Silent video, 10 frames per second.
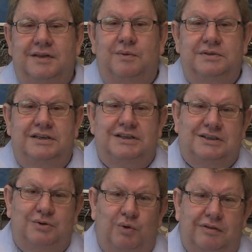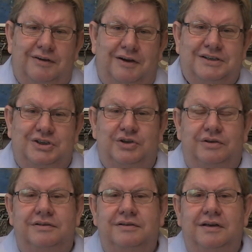there was an Orthodox
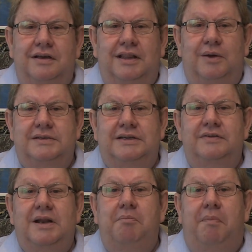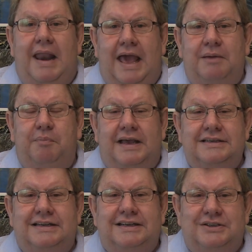Jew, there was even a black
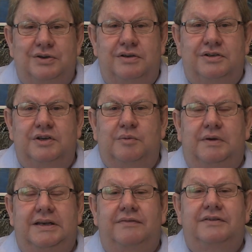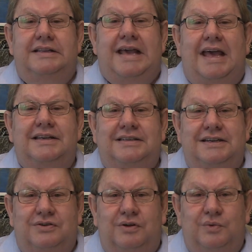plastic surgeon who believed in the
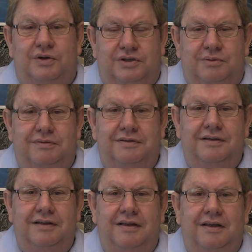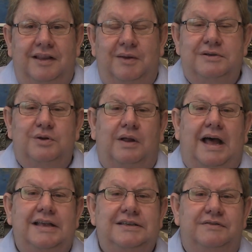ancestral worship. There was all
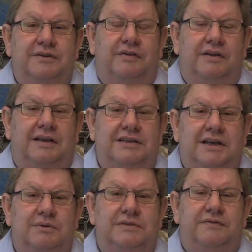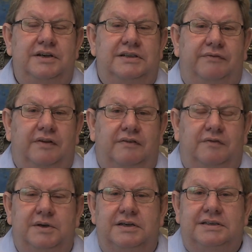kinds of different things, so it was very difficult
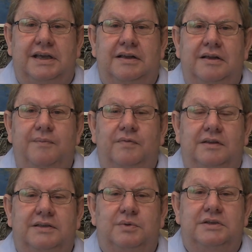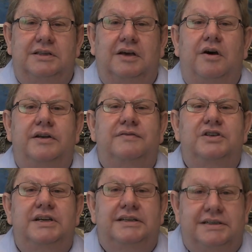for me to say this was the God of
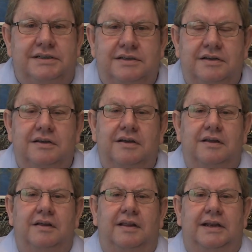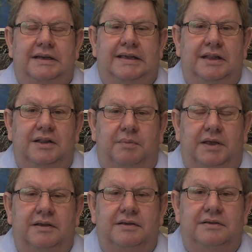Jesus that had healed
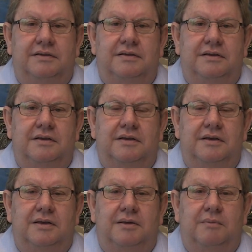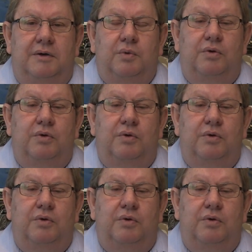me. But